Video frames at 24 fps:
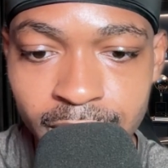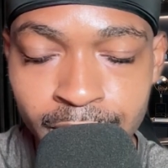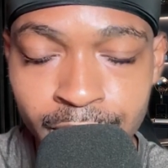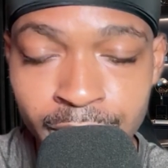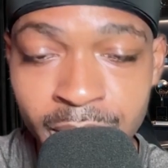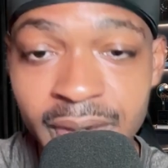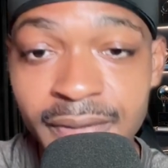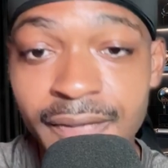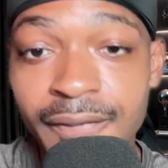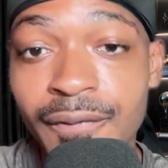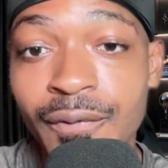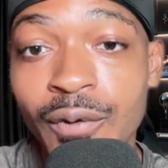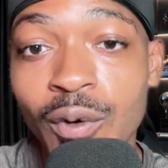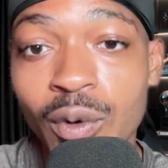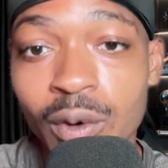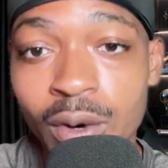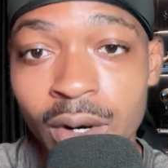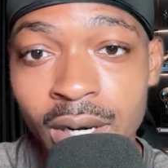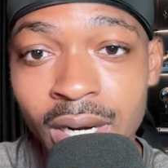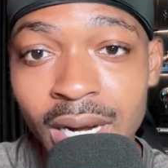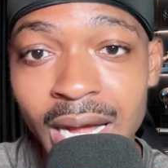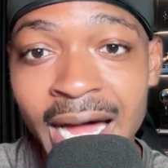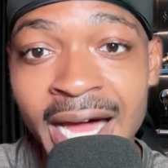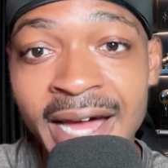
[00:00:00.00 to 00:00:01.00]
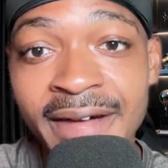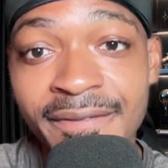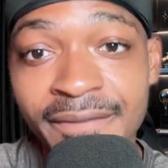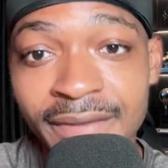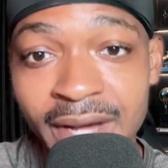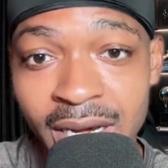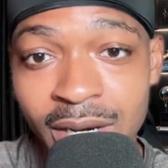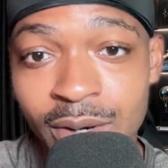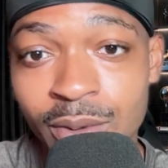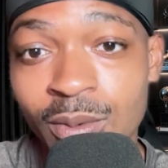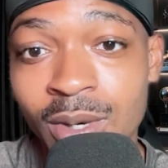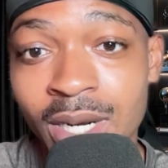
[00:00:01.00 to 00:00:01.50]
before I
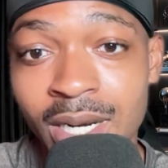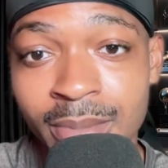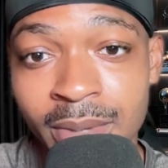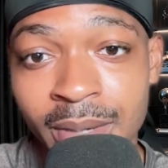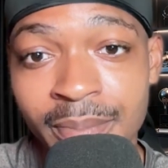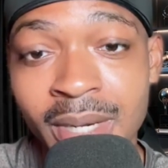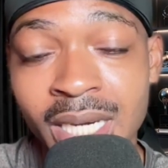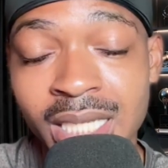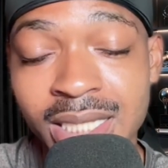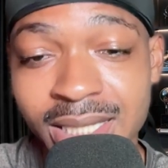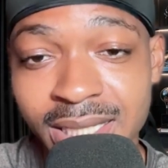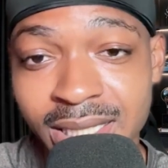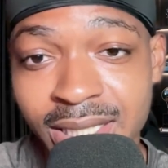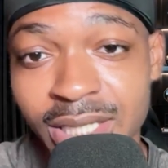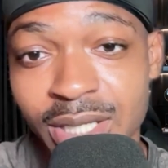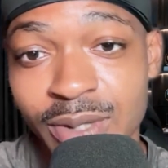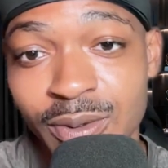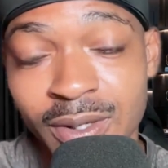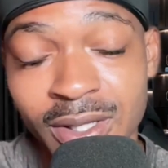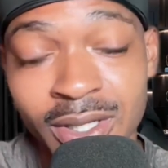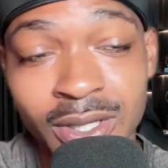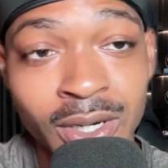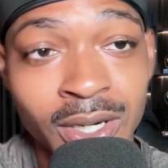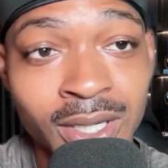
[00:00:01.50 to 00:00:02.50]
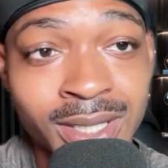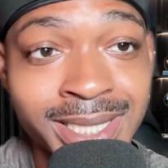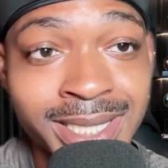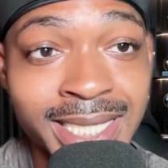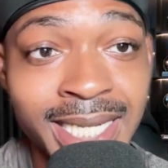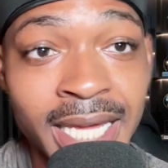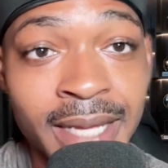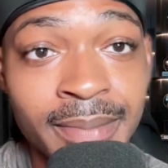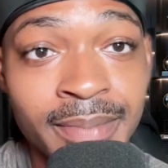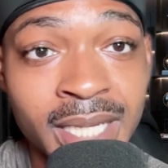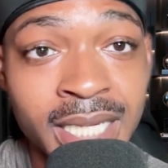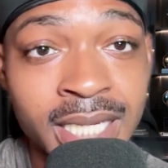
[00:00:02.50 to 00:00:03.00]
found what I'm about to share with y'all
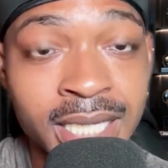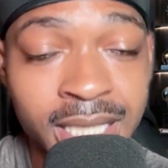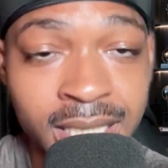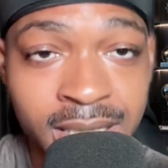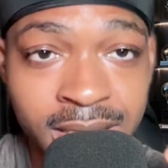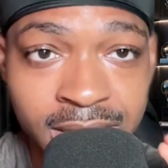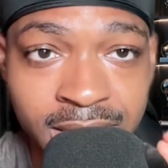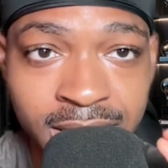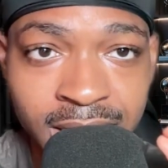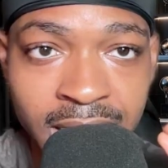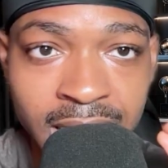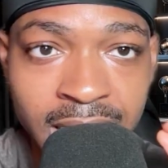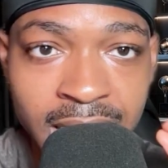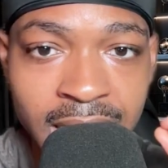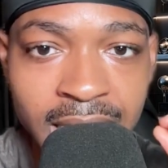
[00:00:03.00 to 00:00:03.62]
today, because